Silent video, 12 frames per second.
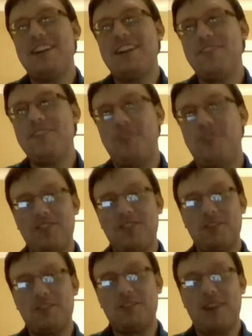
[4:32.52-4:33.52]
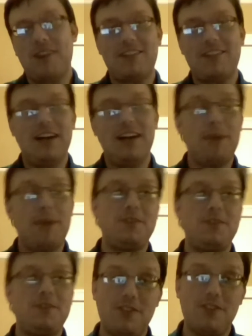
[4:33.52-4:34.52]
winner, 4 for the runner-up,
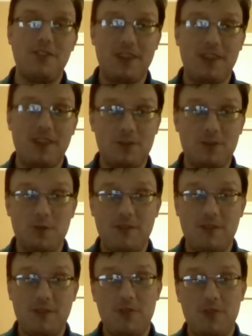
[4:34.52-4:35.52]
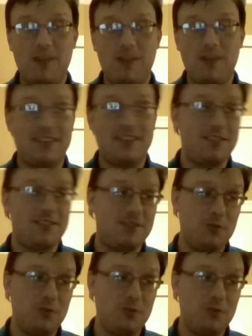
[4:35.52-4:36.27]
2 if you crack this,